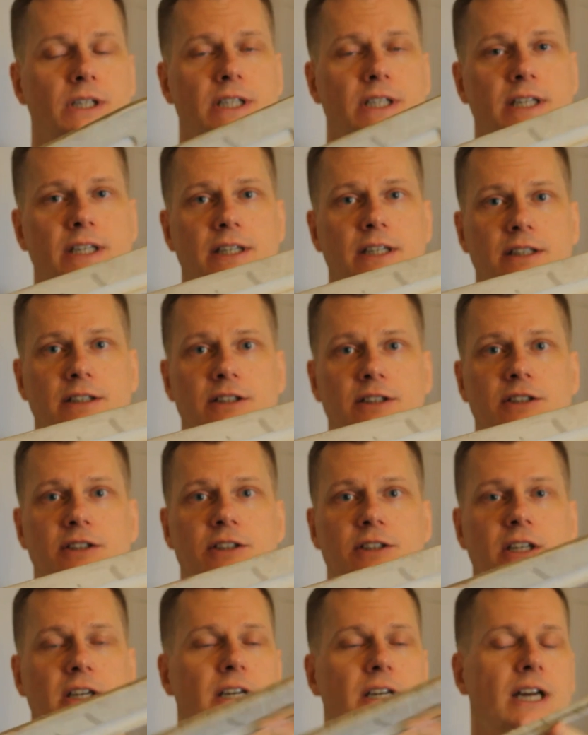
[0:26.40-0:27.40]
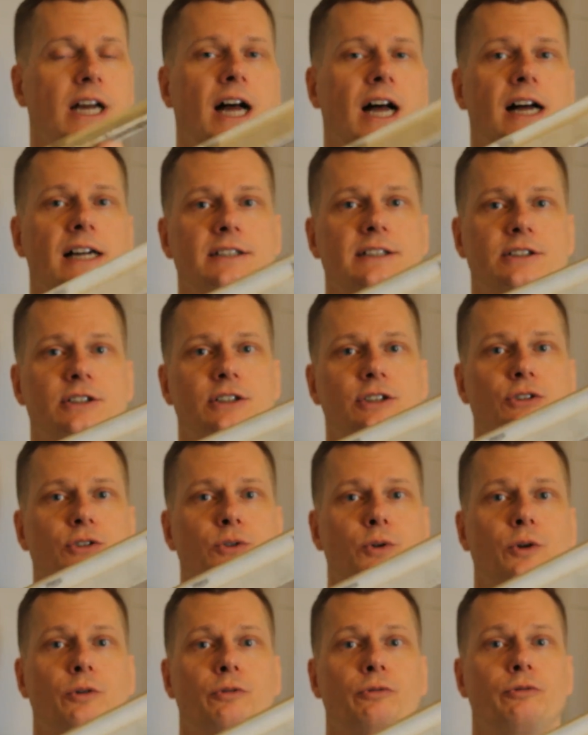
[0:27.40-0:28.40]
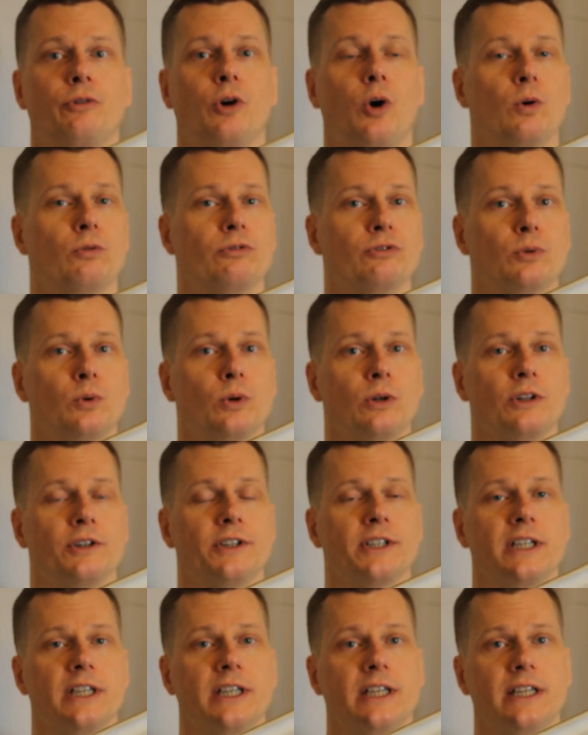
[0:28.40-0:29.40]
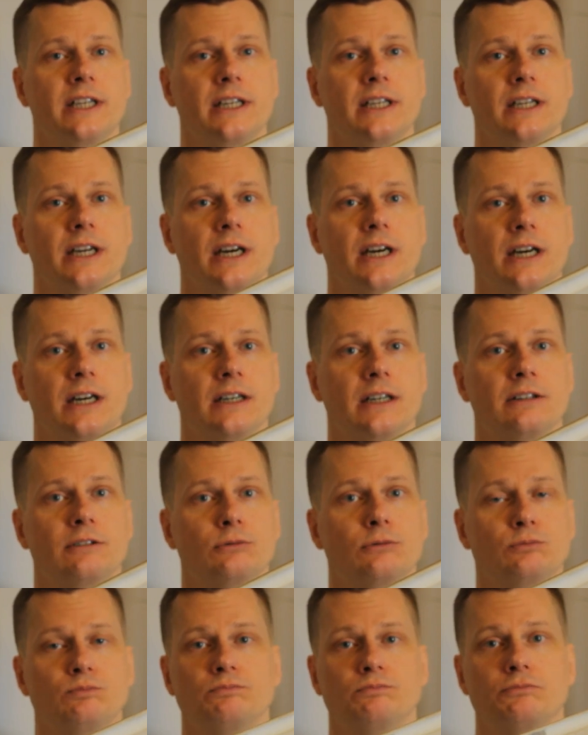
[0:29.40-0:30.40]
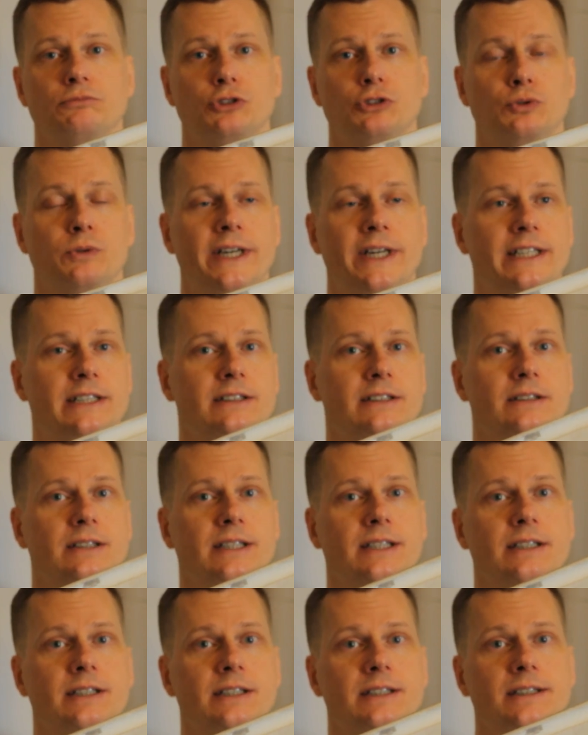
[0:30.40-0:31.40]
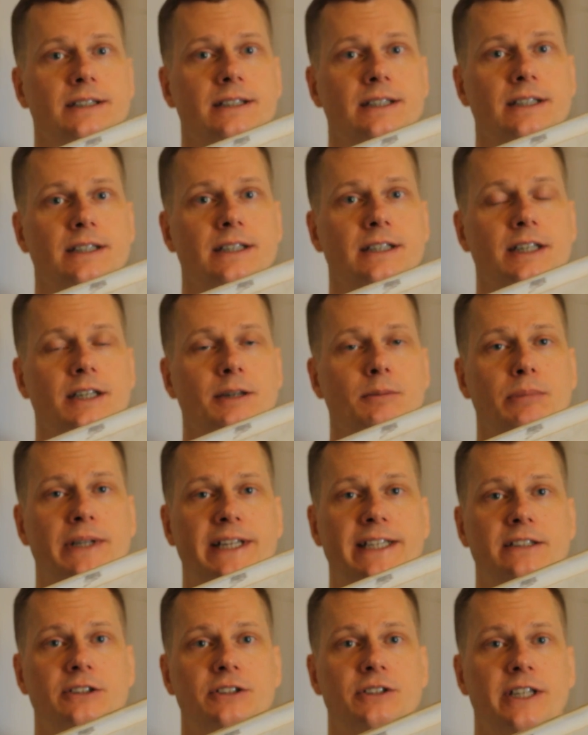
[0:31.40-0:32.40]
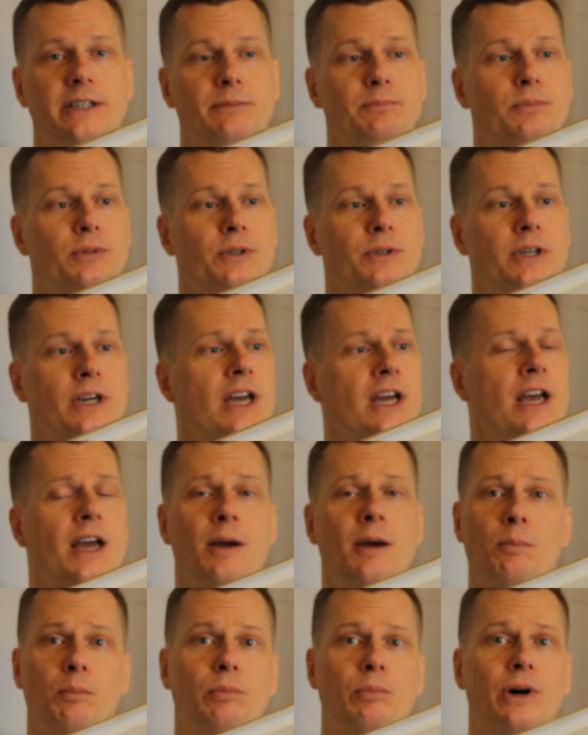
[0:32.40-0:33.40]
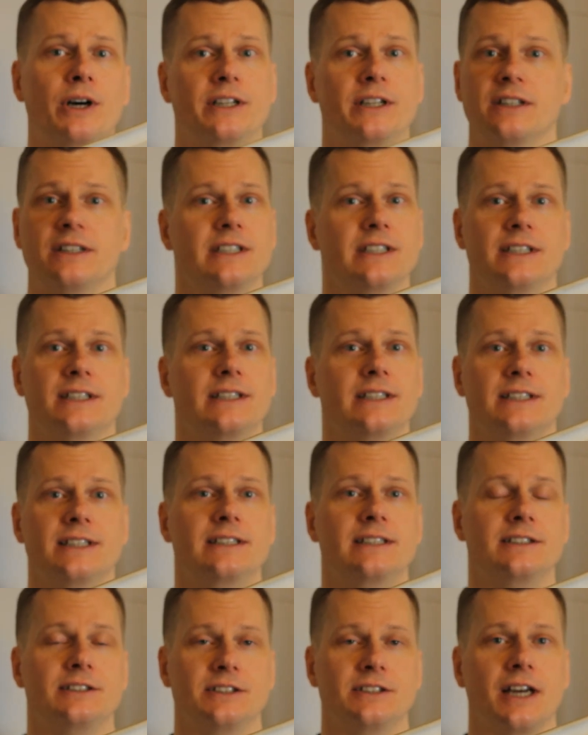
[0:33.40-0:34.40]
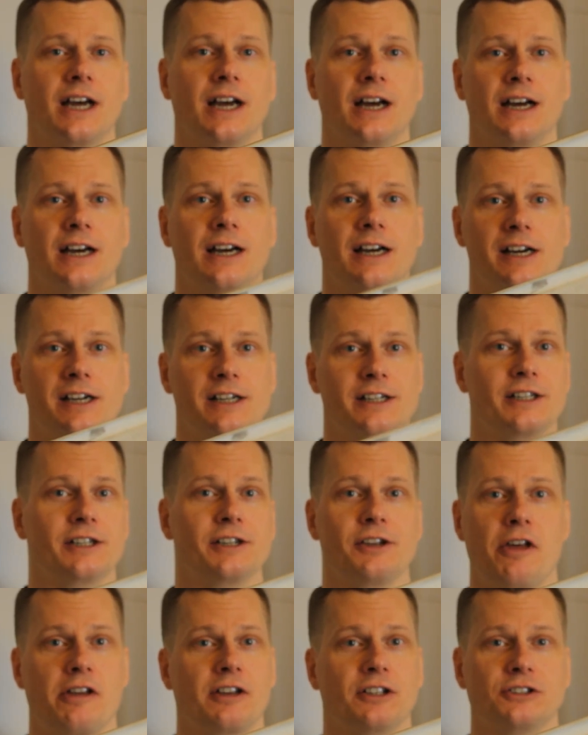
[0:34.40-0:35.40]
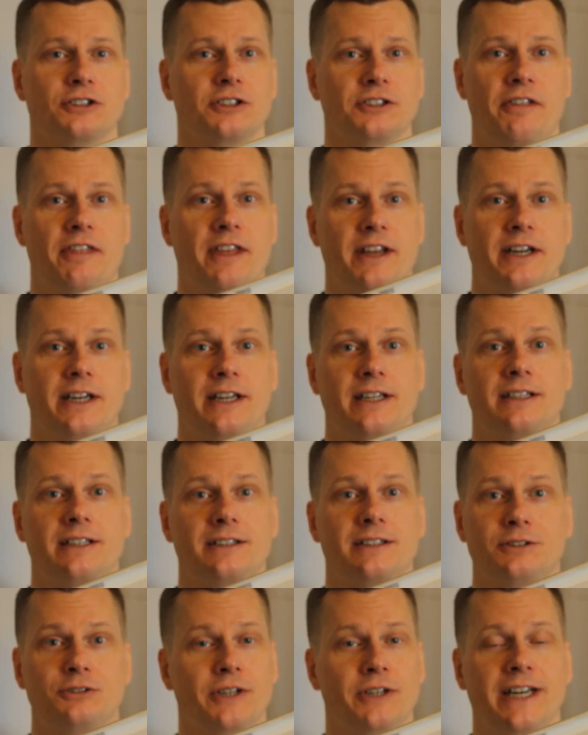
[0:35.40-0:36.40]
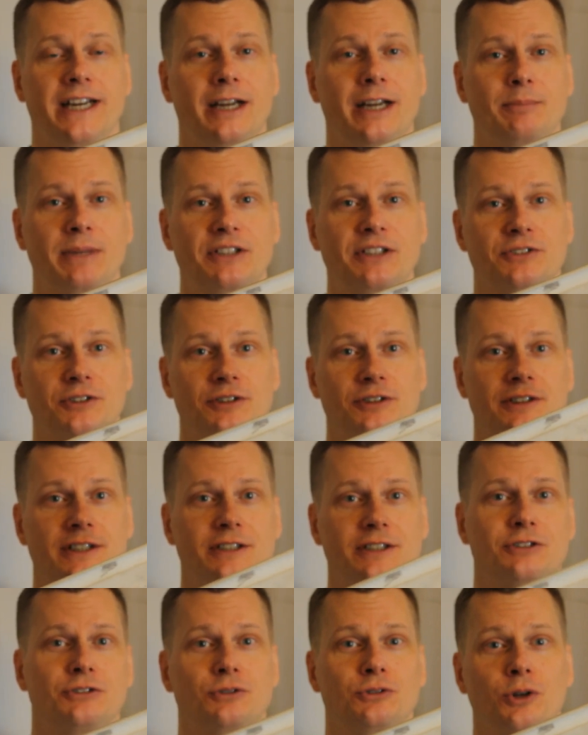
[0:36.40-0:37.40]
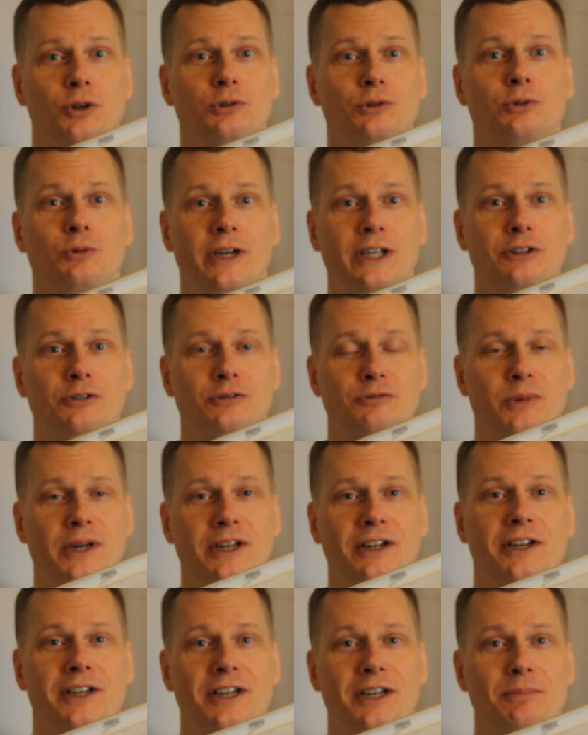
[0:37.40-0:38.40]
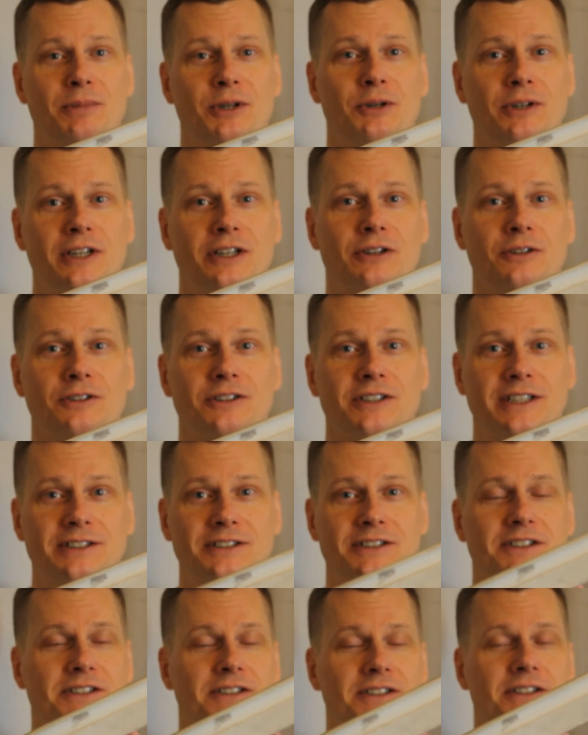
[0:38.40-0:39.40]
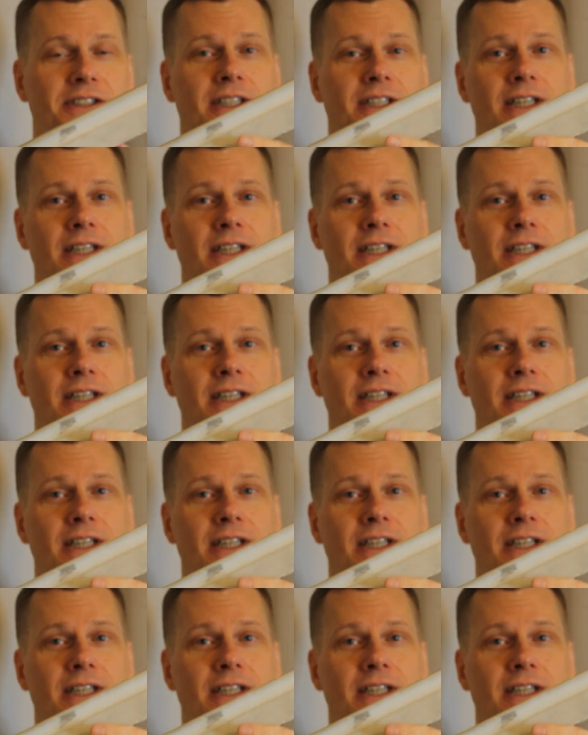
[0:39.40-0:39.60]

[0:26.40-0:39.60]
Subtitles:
It has sort of overall the right blade shape, but it's a synthetic training messer. It's not going to win any beauty contests.